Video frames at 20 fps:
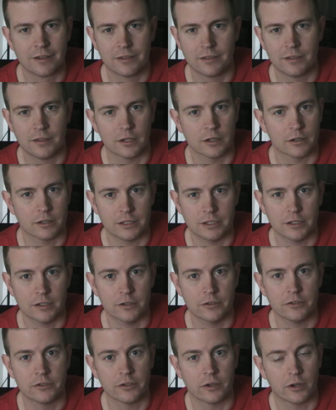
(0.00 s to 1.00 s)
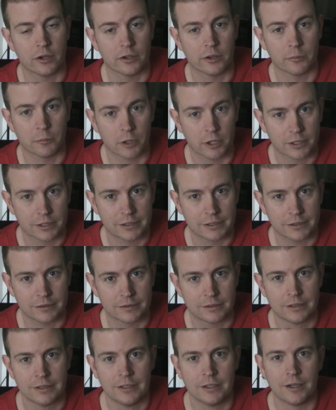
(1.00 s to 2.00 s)
there is on the market,
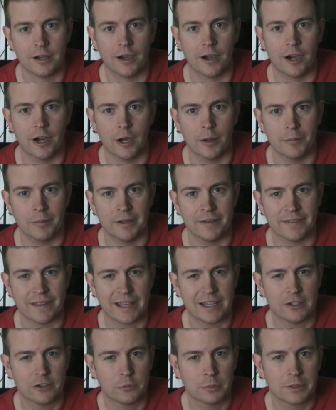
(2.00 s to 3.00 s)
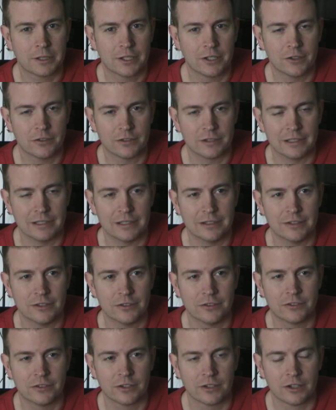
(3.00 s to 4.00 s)
um, and that is because it
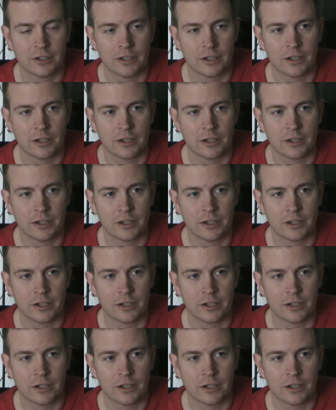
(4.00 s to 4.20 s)
is